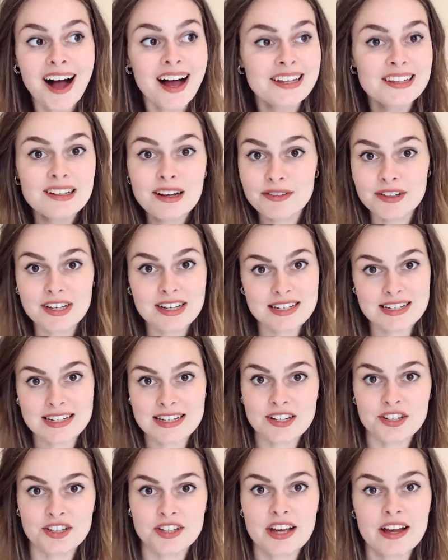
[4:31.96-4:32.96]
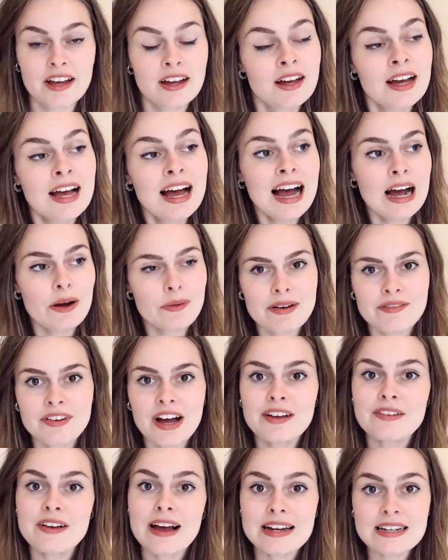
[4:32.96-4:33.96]
I love a good t shirt. However,
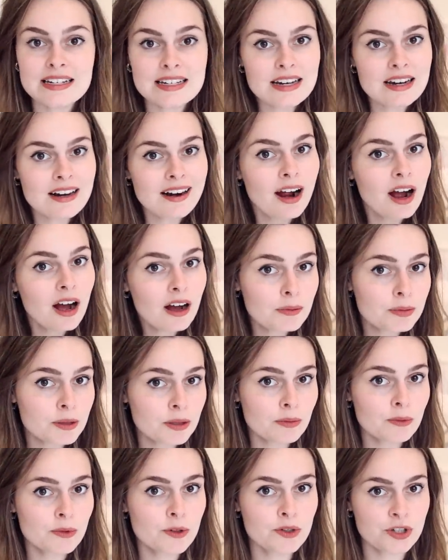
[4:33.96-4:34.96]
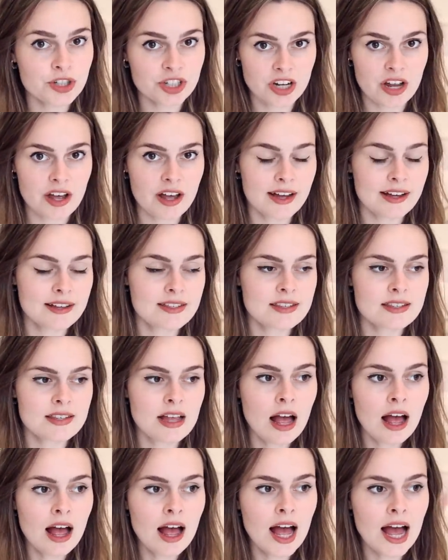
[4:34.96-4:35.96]
I've added in a couple more shirts
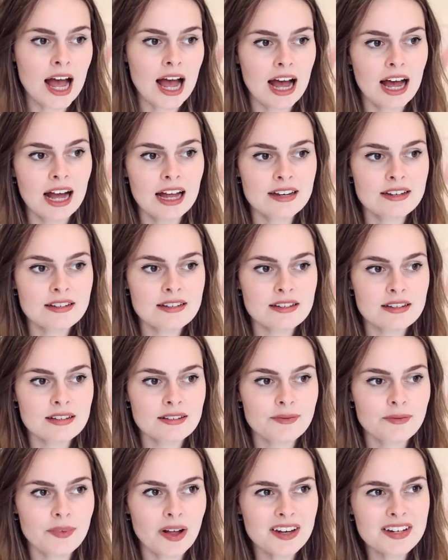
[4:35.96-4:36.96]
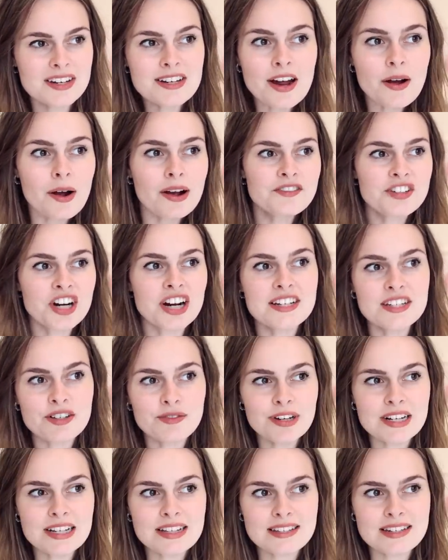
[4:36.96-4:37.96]
and I don't know, I've tried to
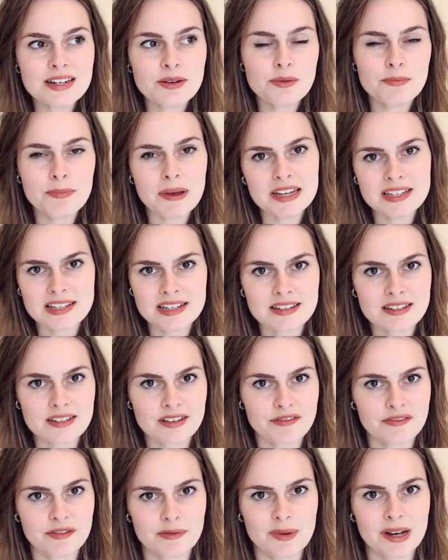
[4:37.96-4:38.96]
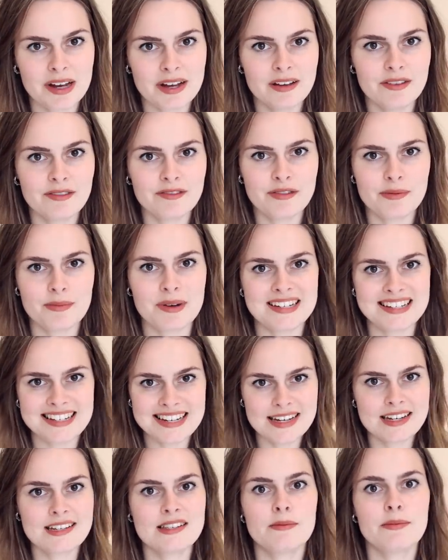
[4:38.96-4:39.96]
really stick with basic stuff for my for my
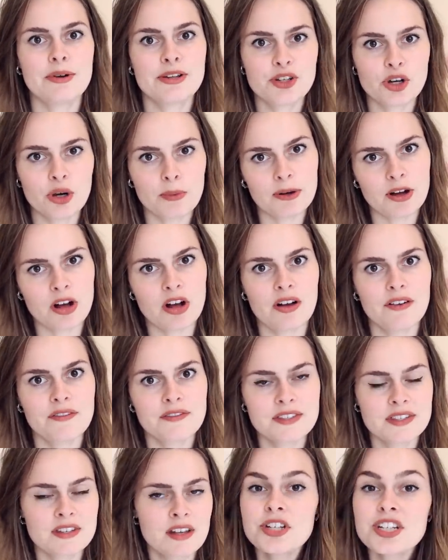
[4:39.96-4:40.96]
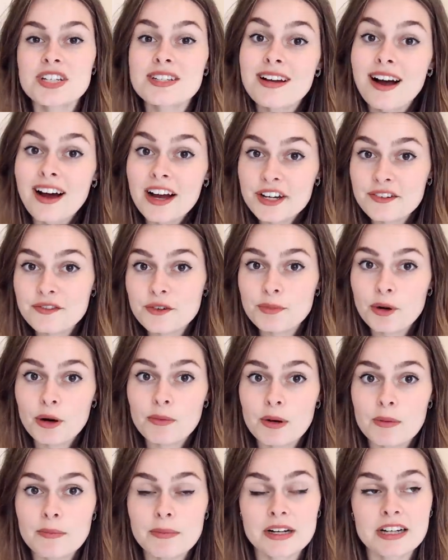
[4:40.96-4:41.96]
tees and my top halves, which is kind of a
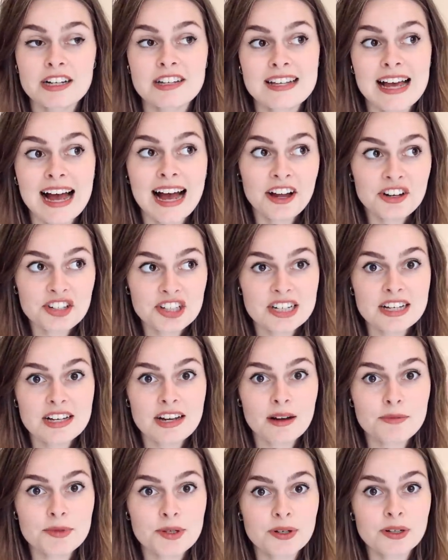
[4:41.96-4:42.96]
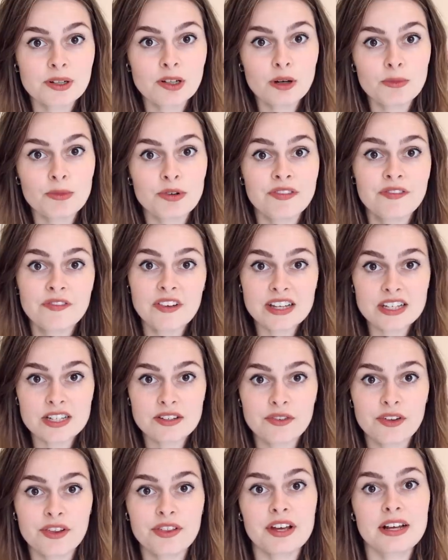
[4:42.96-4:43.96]
problem because actually I'm doing a lot more
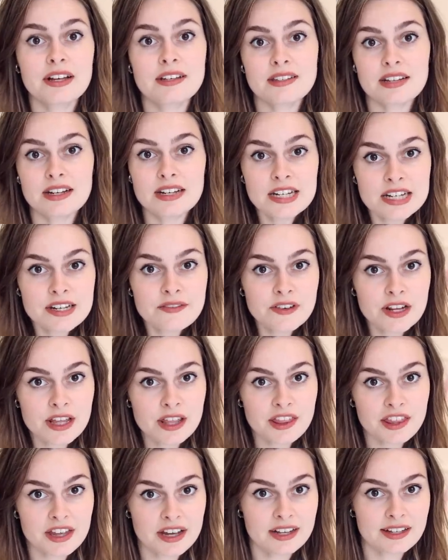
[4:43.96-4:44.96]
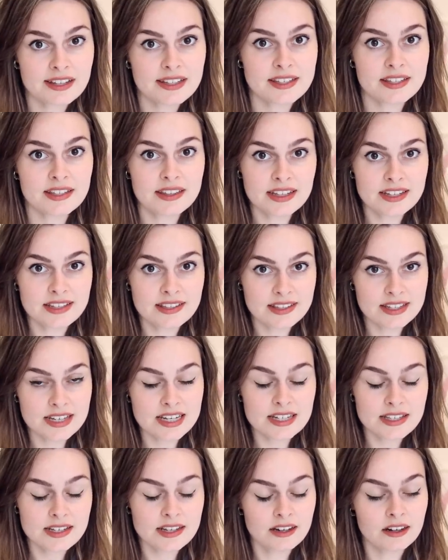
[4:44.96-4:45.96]
festival things and evening things this
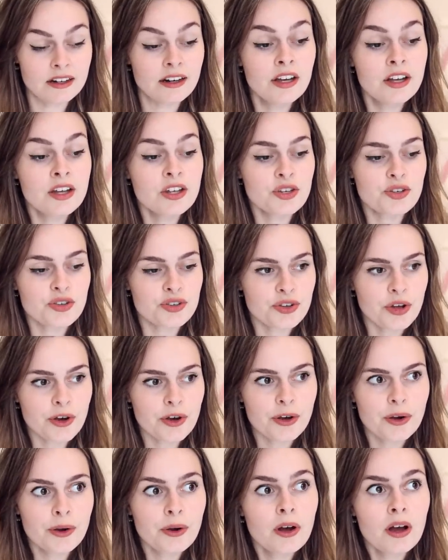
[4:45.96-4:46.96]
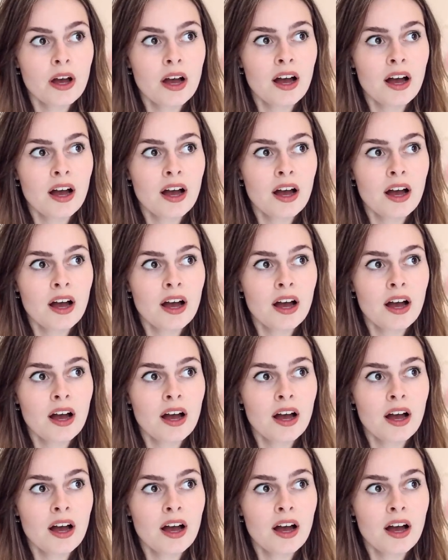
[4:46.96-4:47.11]
season. So